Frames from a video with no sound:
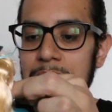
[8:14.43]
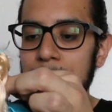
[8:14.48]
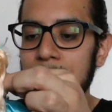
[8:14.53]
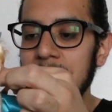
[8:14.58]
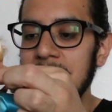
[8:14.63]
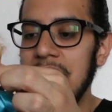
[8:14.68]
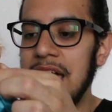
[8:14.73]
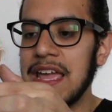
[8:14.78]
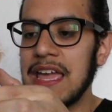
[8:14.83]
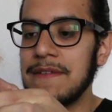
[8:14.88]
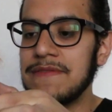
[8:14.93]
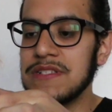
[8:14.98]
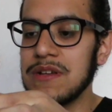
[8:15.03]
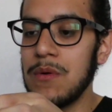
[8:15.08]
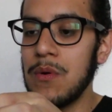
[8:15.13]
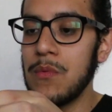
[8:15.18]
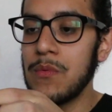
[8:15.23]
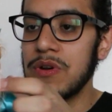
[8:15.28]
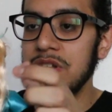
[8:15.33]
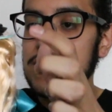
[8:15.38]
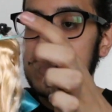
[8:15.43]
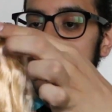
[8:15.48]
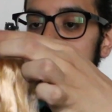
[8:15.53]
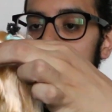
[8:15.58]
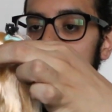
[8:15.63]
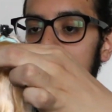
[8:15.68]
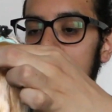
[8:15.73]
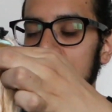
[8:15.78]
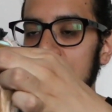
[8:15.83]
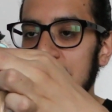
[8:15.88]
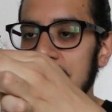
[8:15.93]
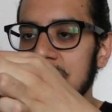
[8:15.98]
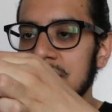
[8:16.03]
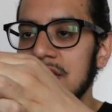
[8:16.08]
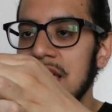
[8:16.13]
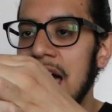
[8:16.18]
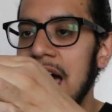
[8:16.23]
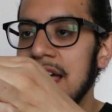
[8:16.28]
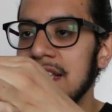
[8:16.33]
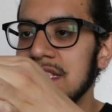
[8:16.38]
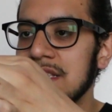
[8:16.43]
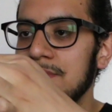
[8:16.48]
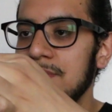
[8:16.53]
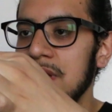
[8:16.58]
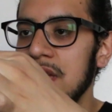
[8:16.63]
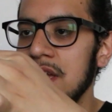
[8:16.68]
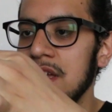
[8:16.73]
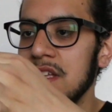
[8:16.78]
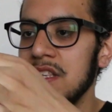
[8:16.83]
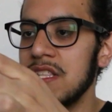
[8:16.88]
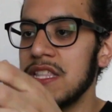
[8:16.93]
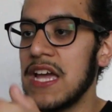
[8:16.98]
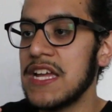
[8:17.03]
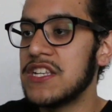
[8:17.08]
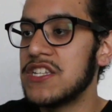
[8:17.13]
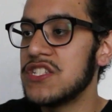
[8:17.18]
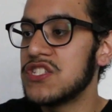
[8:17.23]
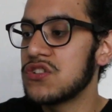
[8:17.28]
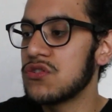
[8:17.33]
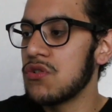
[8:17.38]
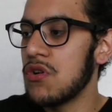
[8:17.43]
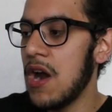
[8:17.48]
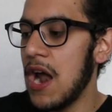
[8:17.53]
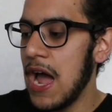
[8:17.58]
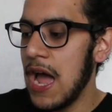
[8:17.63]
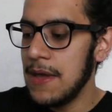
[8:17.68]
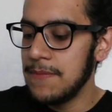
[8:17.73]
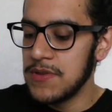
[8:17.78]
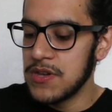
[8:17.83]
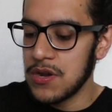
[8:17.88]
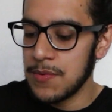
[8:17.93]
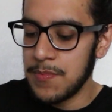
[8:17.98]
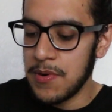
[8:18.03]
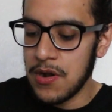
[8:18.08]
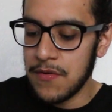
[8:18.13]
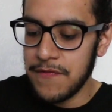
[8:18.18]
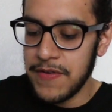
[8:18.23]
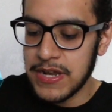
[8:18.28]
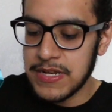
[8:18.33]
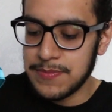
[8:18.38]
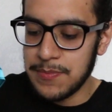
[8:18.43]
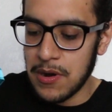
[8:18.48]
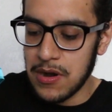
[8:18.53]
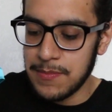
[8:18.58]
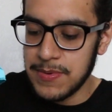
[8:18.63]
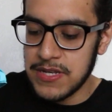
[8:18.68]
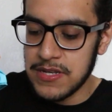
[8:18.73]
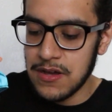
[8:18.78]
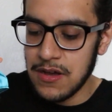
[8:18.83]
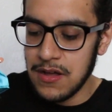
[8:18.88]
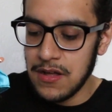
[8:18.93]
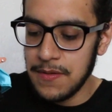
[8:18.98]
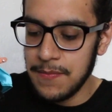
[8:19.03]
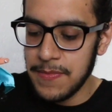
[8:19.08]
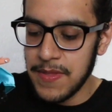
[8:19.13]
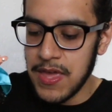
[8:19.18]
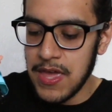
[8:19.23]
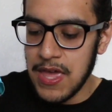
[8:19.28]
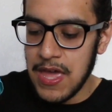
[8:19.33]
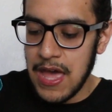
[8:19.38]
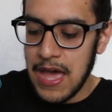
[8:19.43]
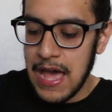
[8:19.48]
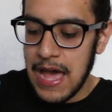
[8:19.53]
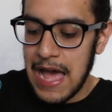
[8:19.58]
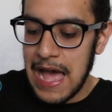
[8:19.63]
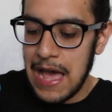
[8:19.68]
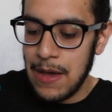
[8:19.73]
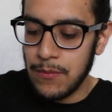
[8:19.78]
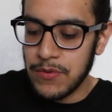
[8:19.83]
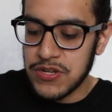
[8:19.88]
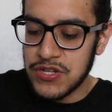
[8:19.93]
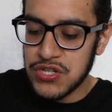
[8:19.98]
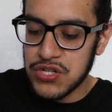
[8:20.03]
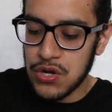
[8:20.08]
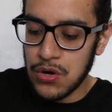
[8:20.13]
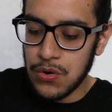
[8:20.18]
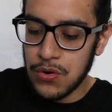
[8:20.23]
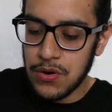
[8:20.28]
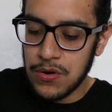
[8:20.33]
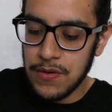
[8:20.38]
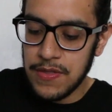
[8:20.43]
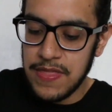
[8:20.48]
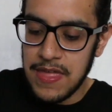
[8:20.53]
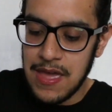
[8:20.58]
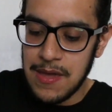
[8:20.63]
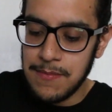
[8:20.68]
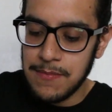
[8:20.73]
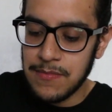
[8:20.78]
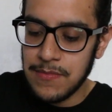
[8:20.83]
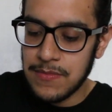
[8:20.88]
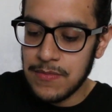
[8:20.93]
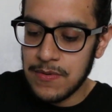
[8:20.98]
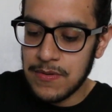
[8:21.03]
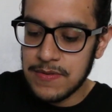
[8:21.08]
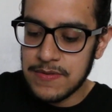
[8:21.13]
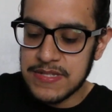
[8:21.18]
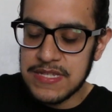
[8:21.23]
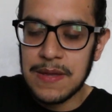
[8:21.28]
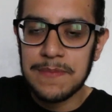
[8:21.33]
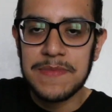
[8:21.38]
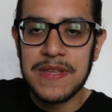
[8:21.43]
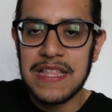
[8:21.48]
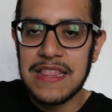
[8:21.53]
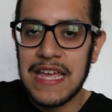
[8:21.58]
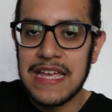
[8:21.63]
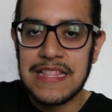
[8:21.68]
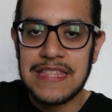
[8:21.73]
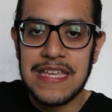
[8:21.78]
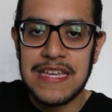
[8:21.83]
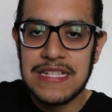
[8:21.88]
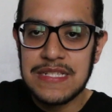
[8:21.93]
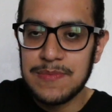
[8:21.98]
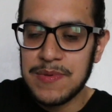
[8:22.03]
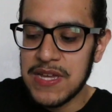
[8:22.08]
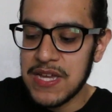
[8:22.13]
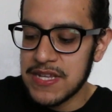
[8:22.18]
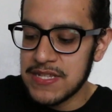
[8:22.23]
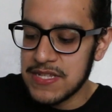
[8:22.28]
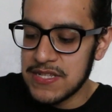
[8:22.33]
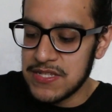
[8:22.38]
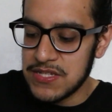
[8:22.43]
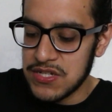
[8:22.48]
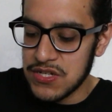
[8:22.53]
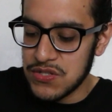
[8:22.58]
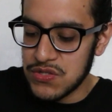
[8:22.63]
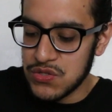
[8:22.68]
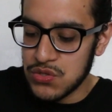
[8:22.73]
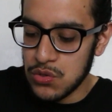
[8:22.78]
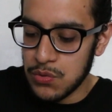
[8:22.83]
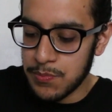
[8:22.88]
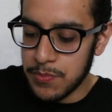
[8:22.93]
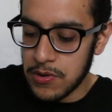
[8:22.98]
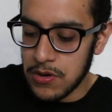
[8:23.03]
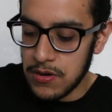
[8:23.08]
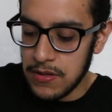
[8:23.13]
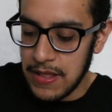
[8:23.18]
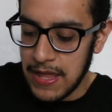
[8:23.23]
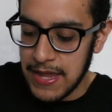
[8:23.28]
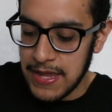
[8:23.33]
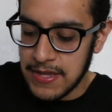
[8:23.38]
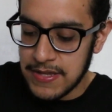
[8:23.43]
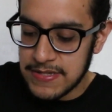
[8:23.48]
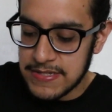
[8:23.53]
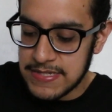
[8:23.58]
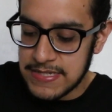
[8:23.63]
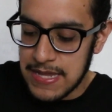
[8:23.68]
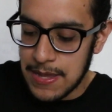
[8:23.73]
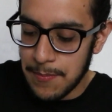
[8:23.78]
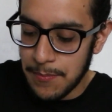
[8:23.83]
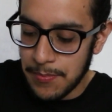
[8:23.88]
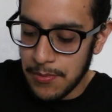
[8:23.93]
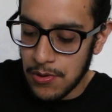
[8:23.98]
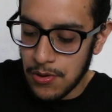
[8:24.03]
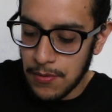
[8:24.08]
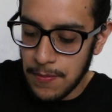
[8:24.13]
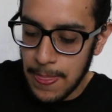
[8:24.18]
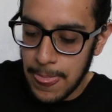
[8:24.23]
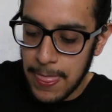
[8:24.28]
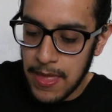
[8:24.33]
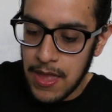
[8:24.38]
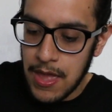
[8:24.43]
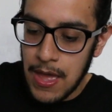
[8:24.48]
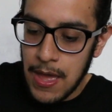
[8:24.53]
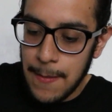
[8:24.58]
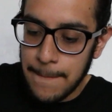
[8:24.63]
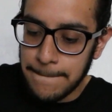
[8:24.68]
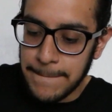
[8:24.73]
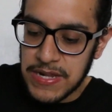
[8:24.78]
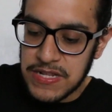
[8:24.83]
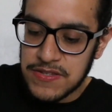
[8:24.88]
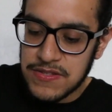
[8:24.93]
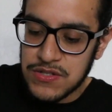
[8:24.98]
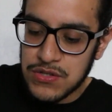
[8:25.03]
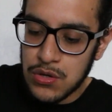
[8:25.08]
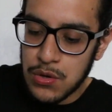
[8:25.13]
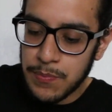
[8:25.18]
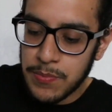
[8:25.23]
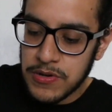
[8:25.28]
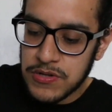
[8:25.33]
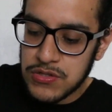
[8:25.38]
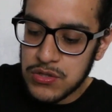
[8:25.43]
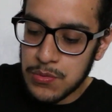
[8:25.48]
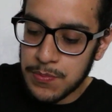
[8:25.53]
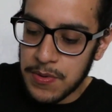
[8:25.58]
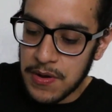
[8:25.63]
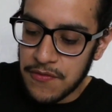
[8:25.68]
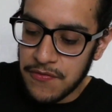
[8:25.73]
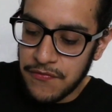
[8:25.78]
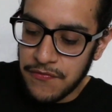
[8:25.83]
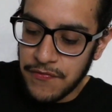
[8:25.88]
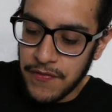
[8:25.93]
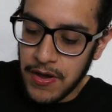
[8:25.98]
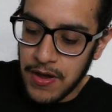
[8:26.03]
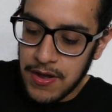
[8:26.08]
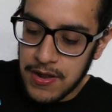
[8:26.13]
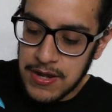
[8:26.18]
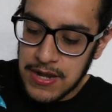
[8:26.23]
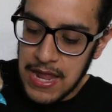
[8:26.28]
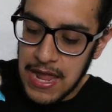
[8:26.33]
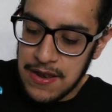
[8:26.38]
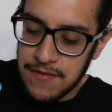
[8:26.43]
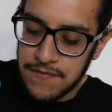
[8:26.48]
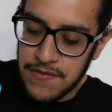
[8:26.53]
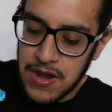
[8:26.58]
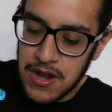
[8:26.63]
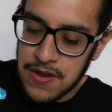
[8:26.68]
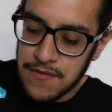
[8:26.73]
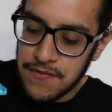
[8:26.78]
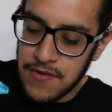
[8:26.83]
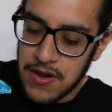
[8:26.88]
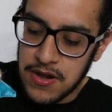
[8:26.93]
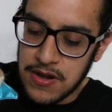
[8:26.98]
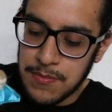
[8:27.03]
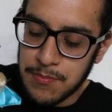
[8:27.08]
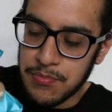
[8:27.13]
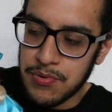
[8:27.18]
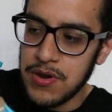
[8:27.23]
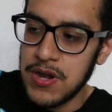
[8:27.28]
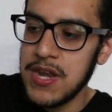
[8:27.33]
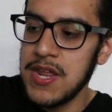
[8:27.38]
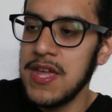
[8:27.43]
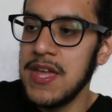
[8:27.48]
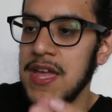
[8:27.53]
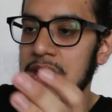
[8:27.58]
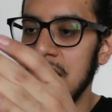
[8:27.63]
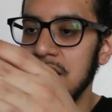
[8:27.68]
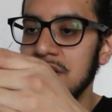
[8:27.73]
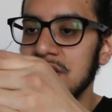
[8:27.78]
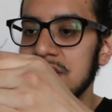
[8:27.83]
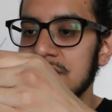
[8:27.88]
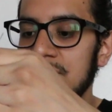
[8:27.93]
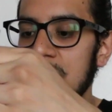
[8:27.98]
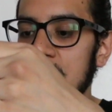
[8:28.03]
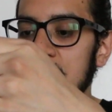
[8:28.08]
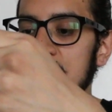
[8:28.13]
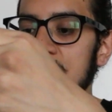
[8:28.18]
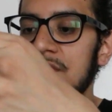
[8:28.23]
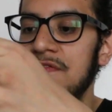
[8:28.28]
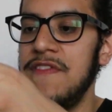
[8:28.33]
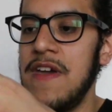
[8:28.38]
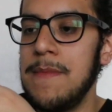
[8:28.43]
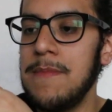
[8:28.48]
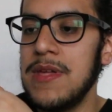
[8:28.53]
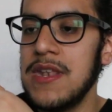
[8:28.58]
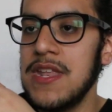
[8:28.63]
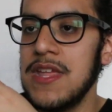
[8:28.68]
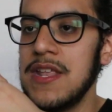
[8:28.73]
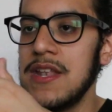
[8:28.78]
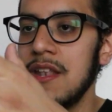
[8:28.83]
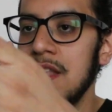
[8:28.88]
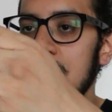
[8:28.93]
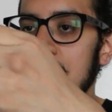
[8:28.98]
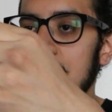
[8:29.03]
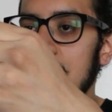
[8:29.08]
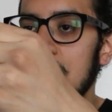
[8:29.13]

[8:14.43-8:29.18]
but like if someone were to tell, like to ask me, like describe your perfect Barbie doll, I would show them something like this, because it's just super like simple, but super, super fun and very, very pretty and just very feminine.